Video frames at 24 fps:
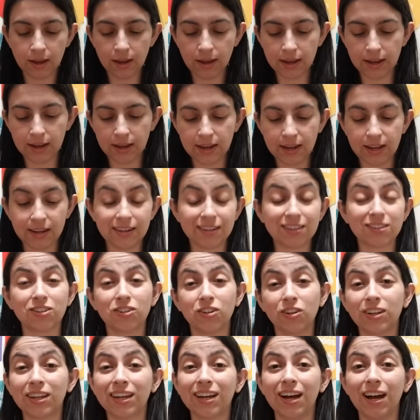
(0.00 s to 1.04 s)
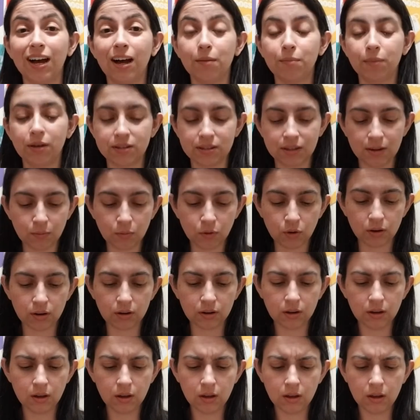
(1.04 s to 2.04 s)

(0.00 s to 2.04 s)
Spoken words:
and it doesn't look like a hot mess anymore.